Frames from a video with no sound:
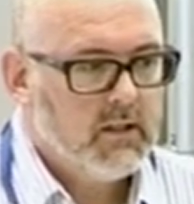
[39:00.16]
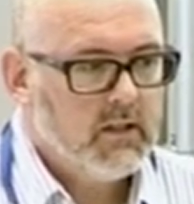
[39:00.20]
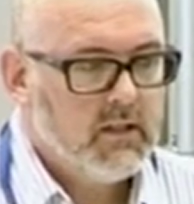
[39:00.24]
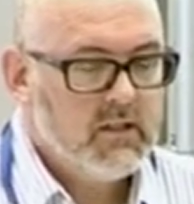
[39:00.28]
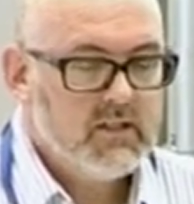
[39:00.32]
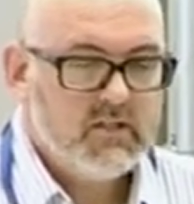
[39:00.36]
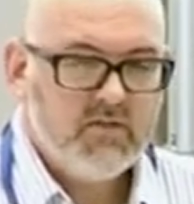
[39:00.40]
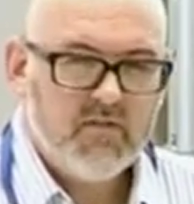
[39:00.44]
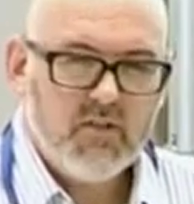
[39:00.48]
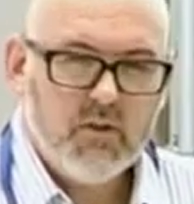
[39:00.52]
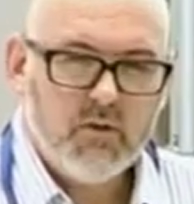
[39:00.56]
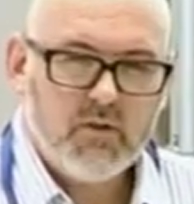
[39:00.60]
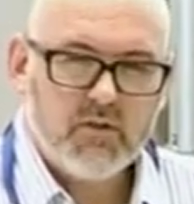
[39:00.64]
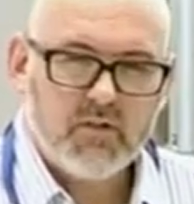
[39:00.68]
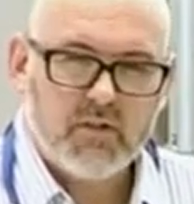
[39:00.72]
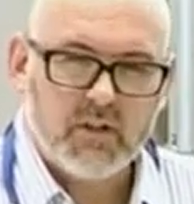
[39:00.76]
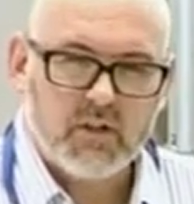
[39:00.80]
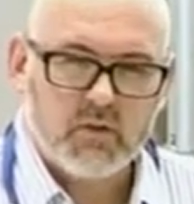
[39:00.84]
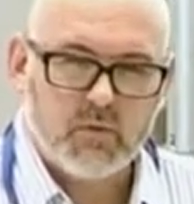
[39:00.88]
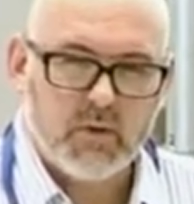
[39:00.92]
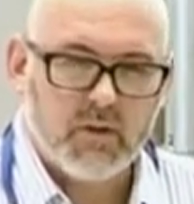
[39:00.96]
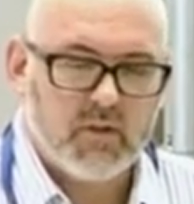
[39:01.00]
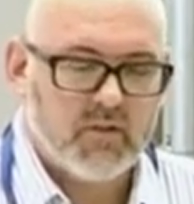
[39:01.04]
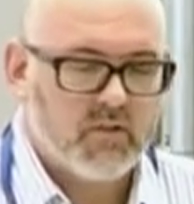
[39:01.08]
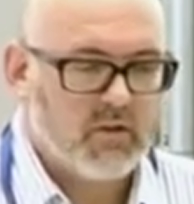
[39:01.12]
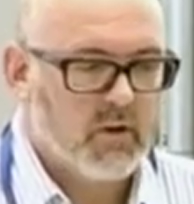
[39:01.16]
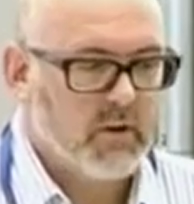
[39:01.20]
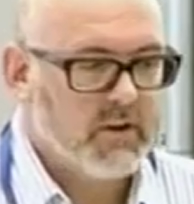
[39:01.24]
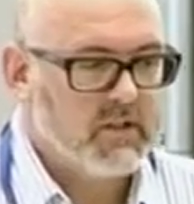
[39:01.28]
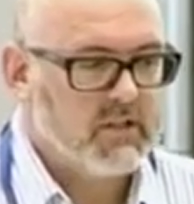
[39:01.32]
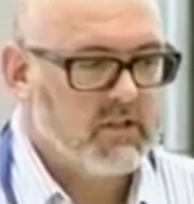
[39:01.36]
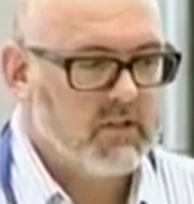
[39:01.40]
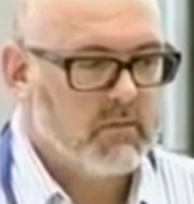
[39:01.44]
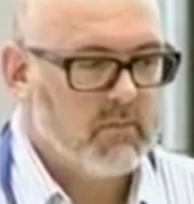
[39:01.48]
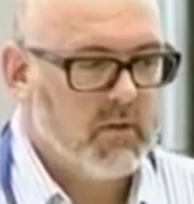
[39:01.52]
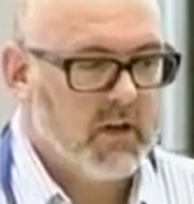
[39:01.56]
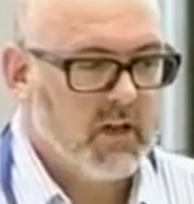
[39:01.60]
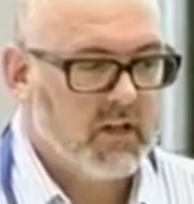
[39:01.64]
There's a few other things we can throw
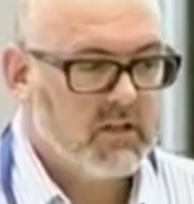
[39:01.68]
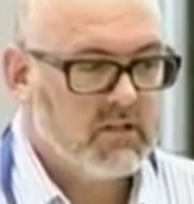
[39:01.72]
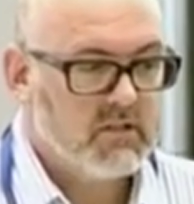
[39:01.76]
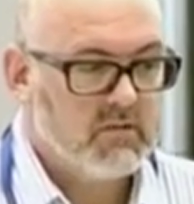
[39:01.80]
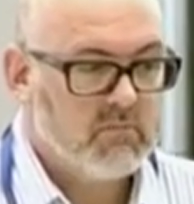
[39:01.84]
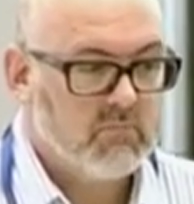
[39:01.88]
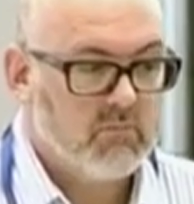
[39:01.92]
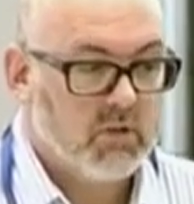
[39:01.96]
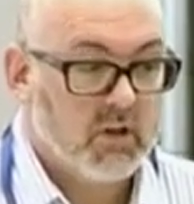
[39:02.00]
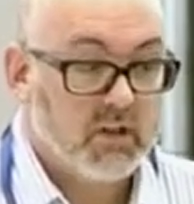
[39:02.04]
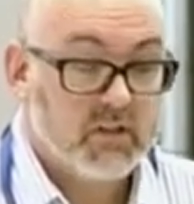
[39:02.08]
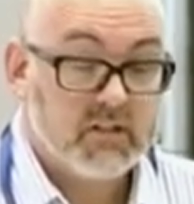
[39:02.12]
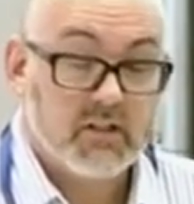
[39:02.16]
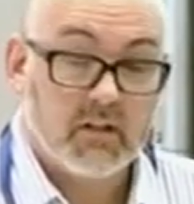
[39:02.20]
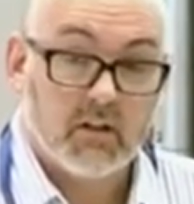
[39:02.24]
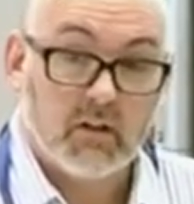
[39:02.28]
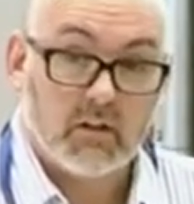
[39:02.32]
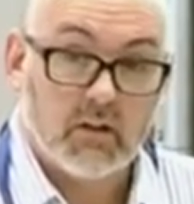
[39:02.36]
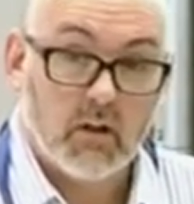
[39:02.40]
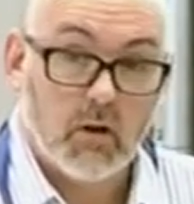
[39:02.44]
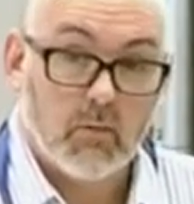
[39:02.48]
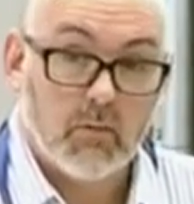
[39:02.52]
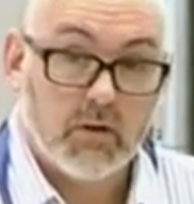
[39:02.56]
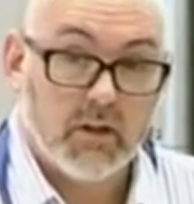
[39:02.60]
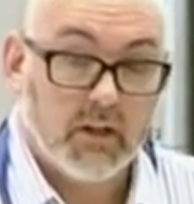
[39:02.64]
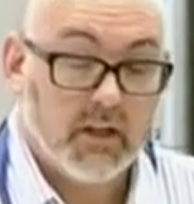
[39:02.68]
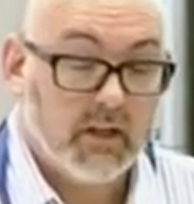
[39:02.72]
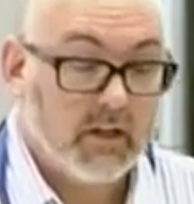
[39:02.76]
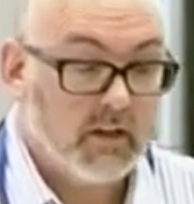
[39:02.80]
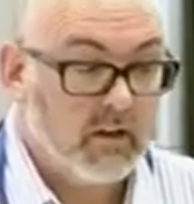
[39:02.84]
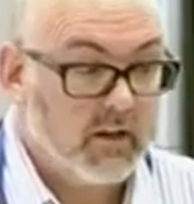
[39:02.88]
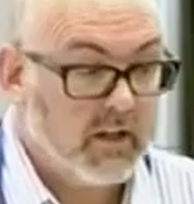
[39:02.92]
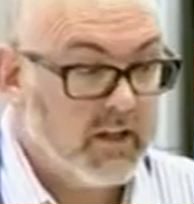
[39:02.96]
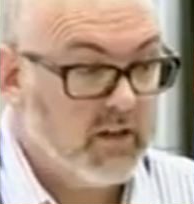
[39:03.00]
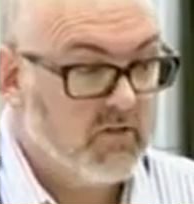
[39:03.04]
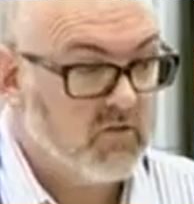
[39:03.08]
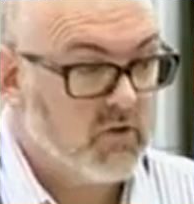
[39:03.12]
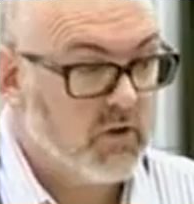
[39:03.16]
into the mix. Political
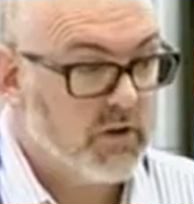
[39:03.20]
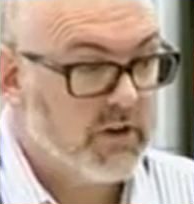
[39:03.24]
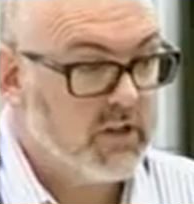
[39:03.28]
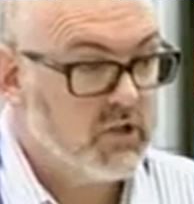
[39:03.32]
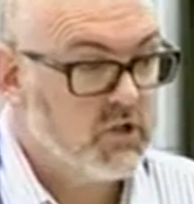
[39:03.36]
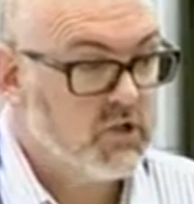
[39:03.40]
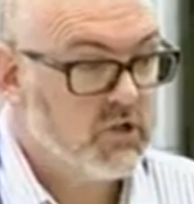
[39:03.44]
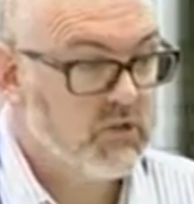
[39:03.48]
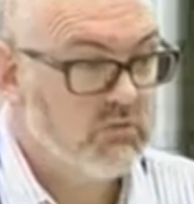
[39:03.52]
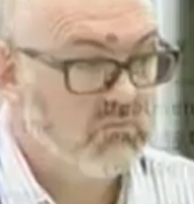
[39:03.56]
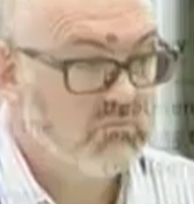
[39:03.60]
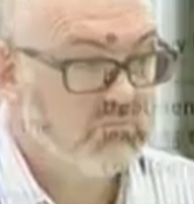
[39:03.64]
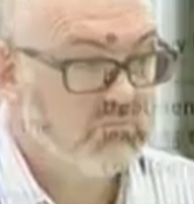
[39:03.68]
lobbying, leverage,